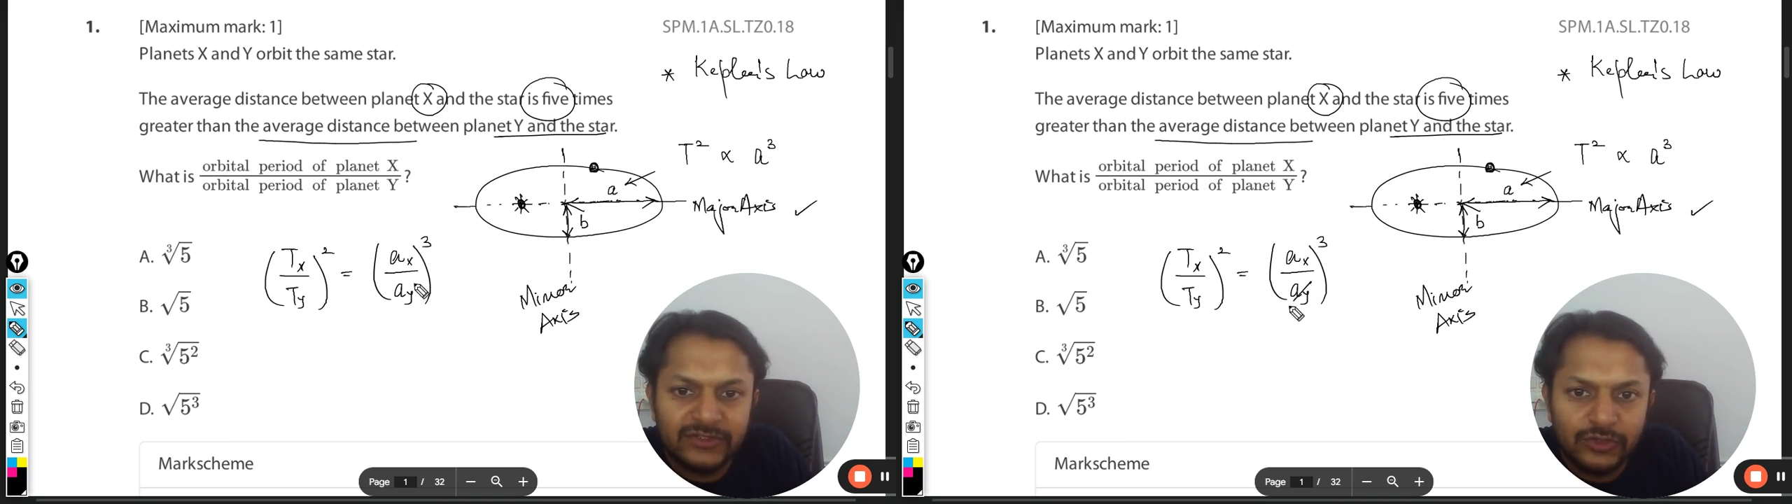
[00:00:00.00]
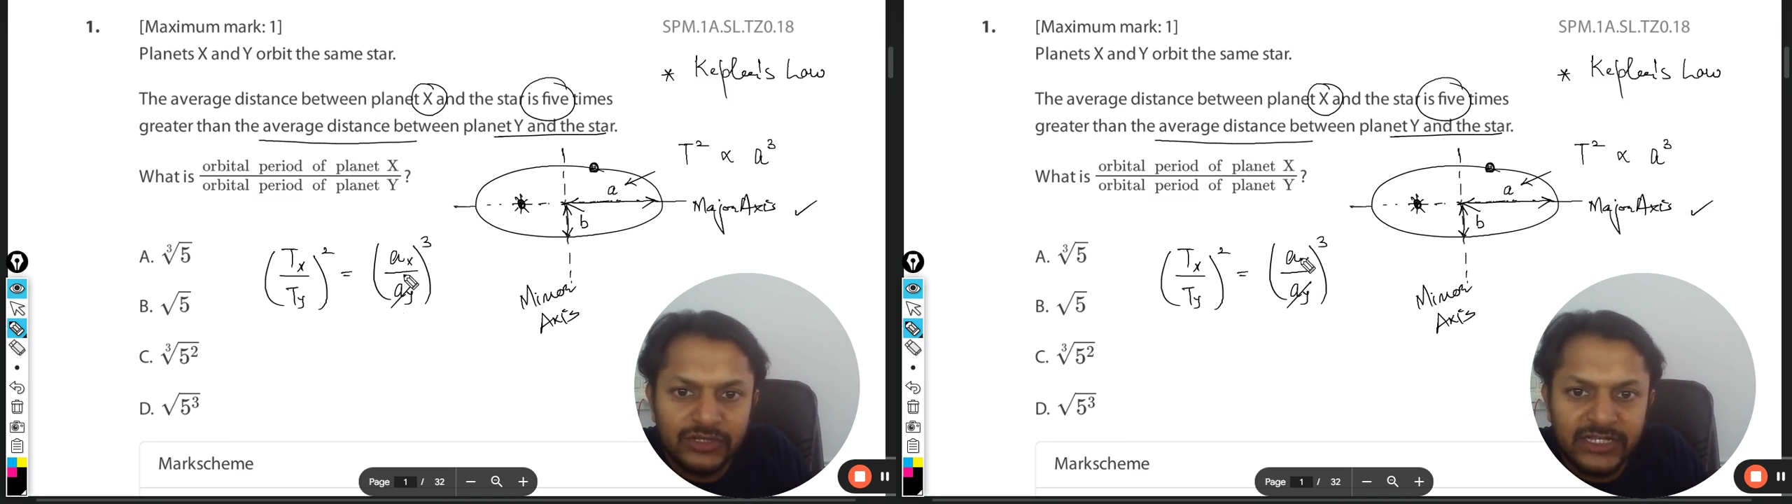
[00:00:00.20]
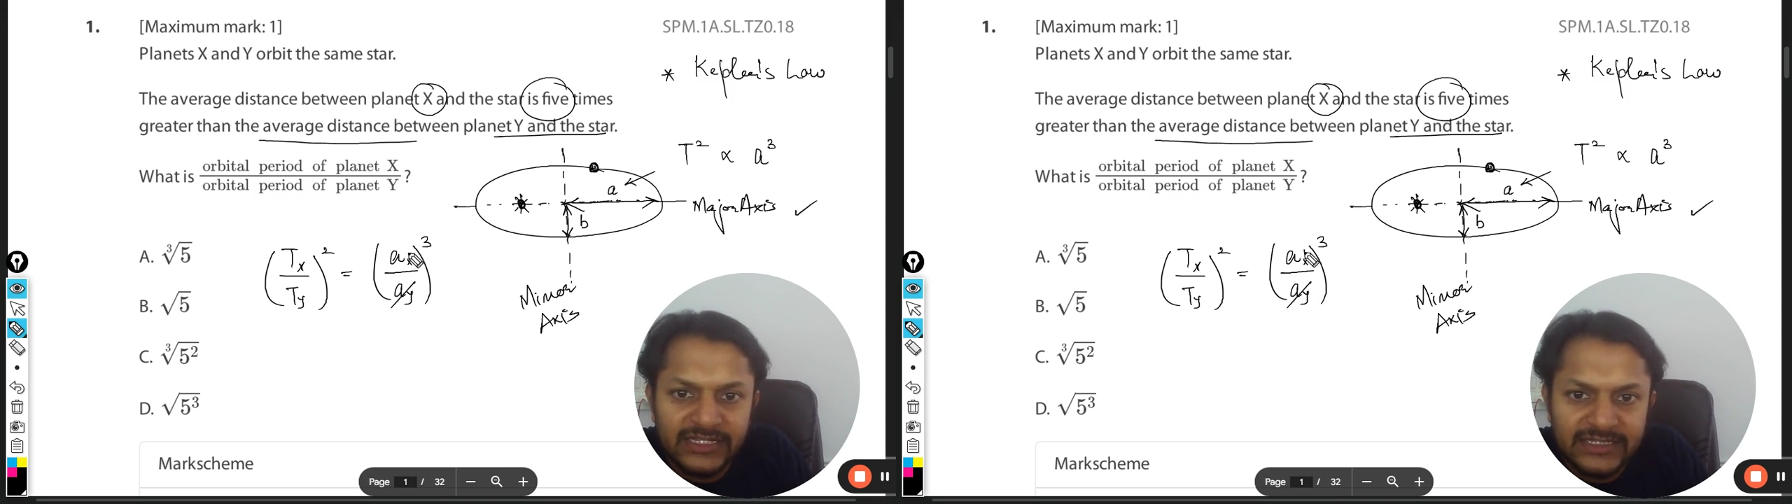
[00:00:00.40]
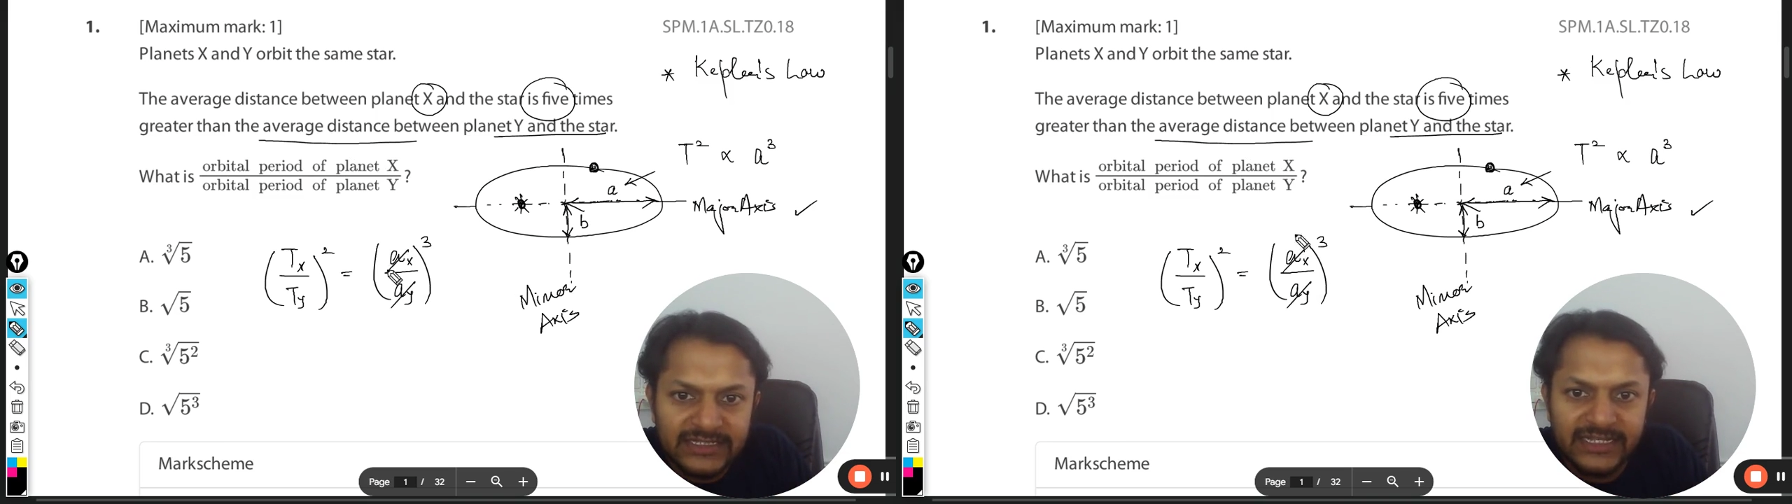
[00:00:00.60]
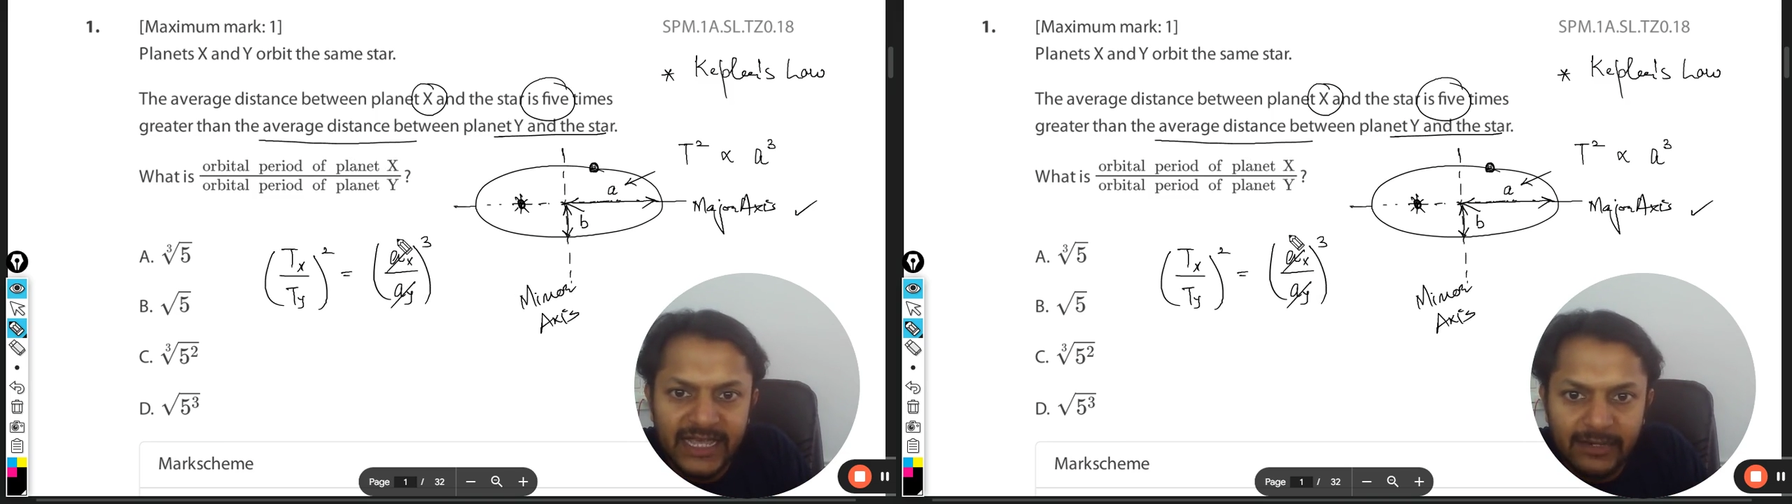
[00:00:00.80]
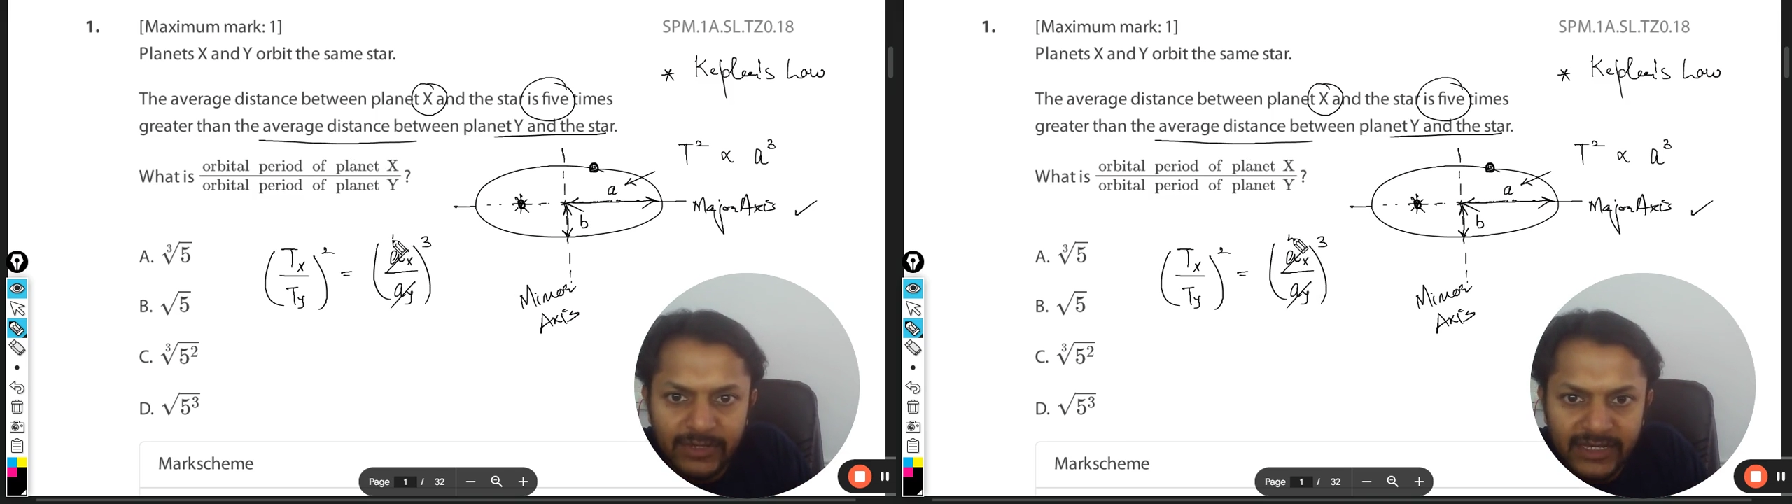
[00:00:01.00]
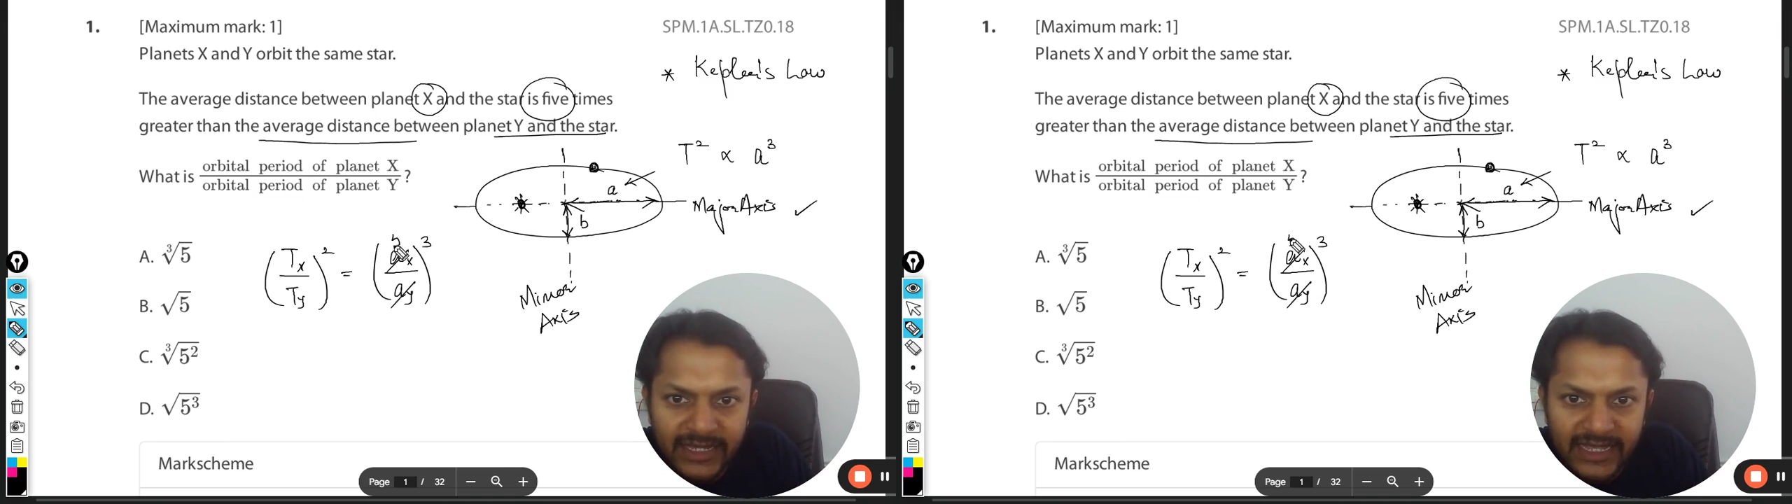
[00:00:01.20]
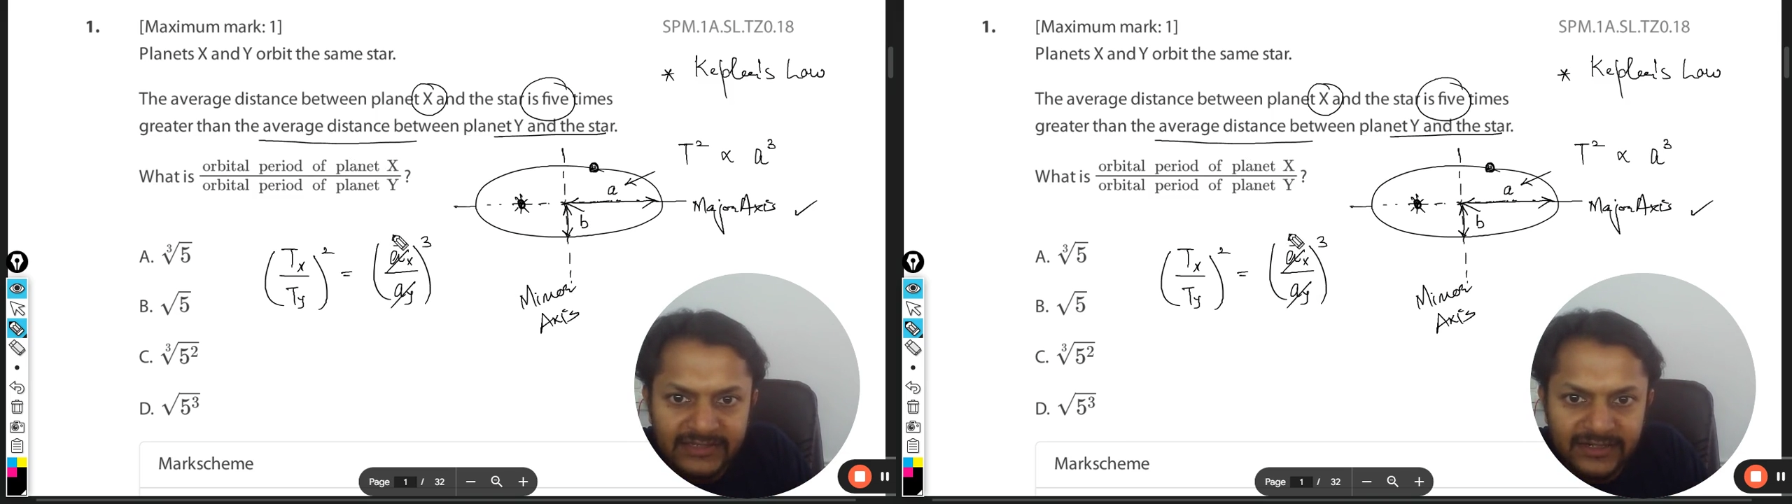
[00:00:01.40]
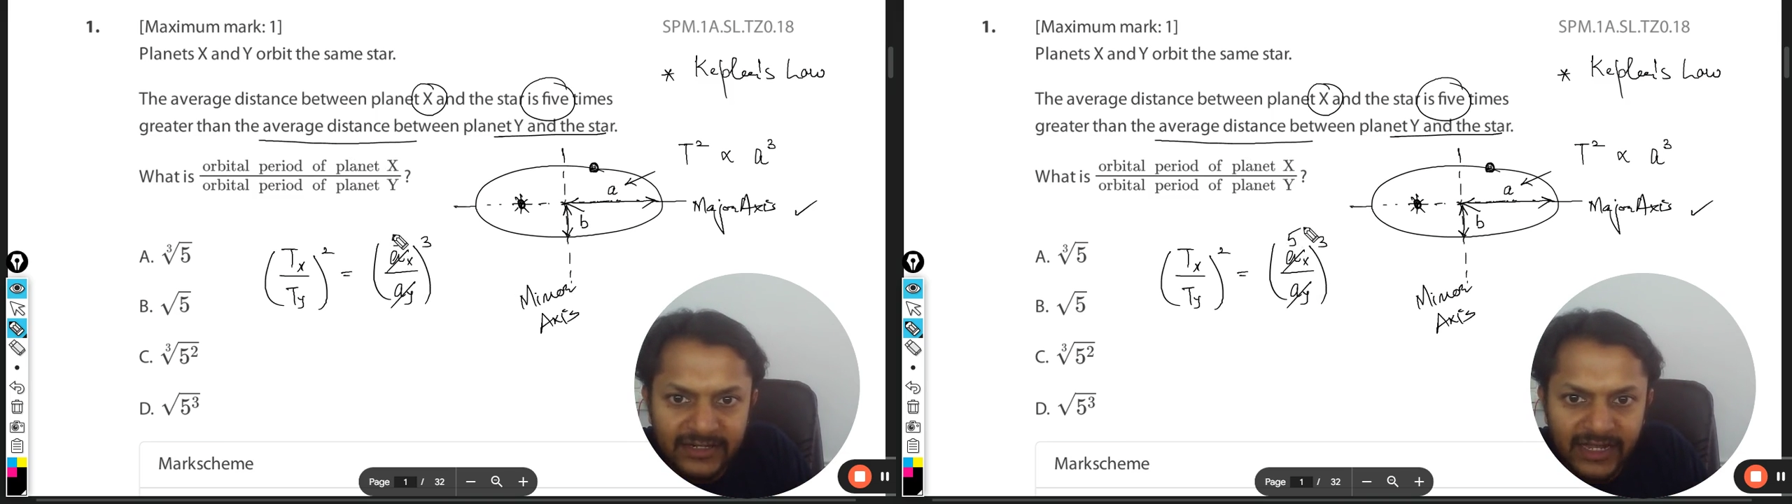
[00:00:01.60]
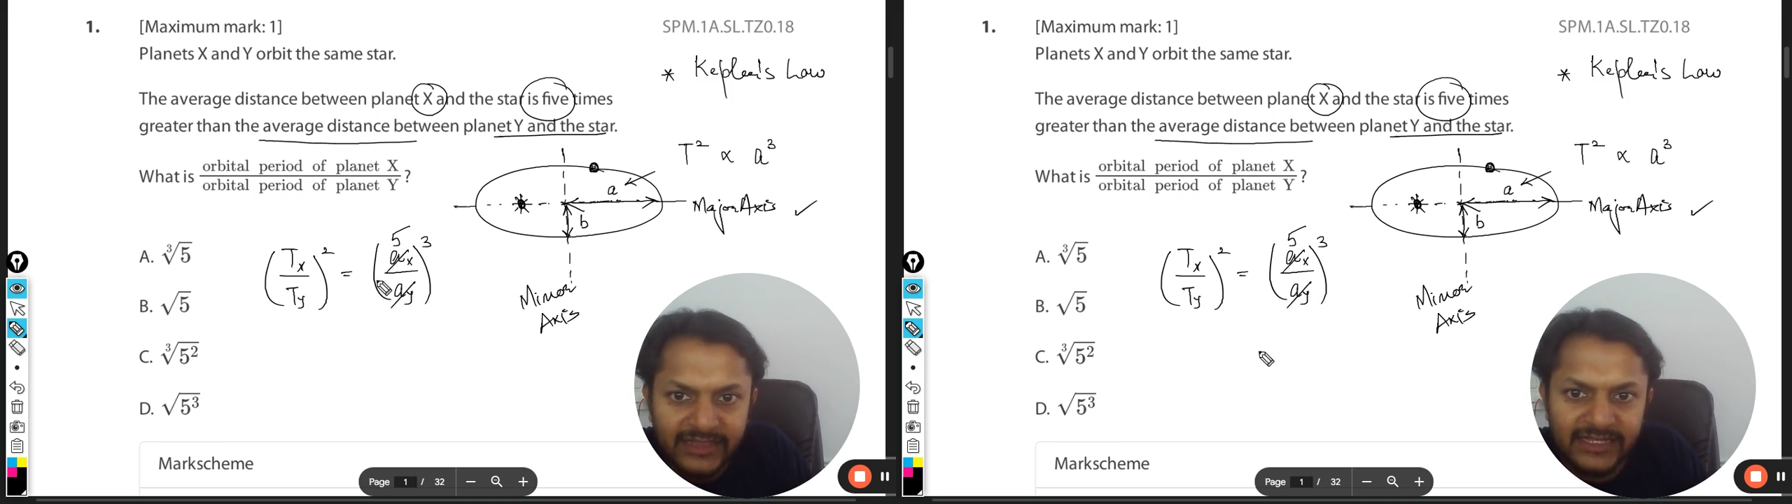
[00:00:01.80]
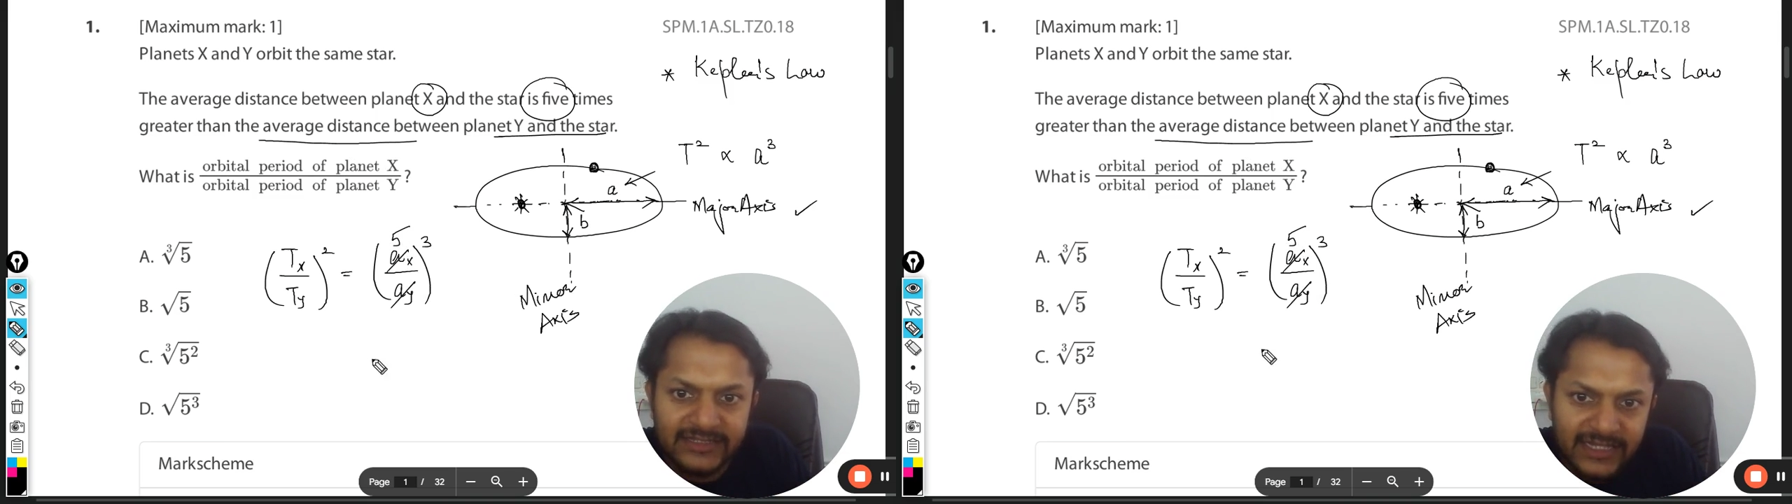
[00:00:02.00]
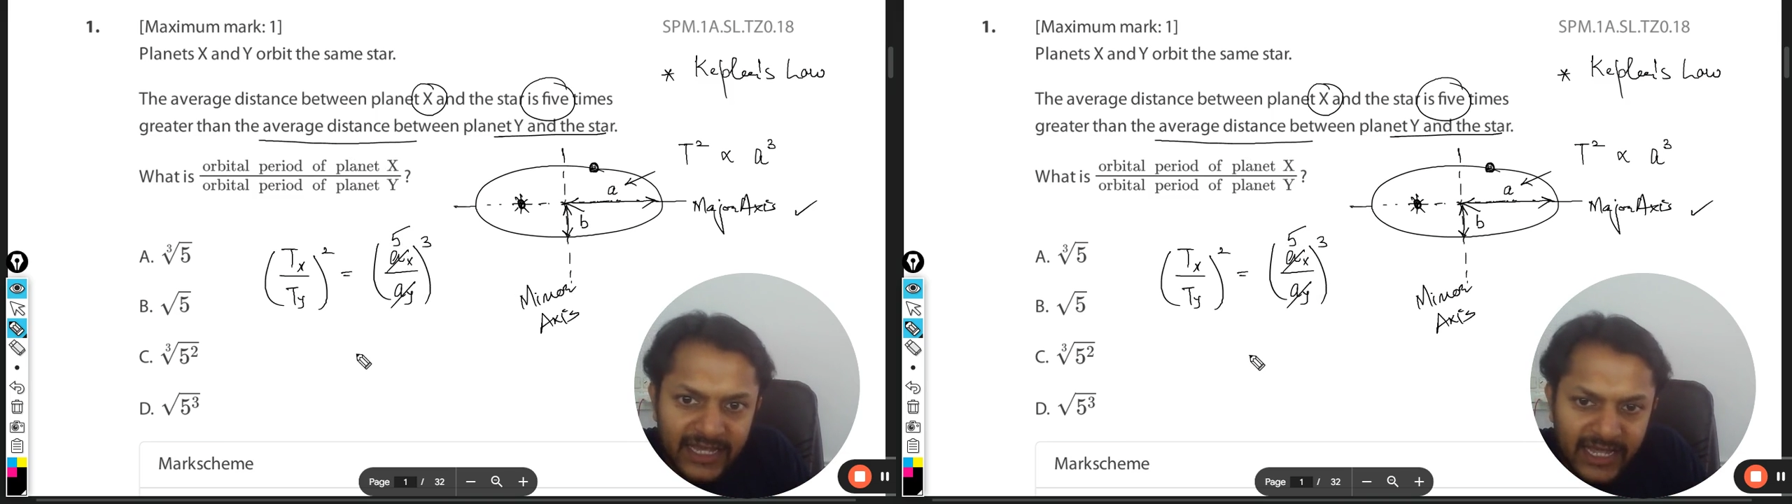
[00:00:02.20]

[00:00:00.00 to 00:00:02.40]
So this can be cancelled like this.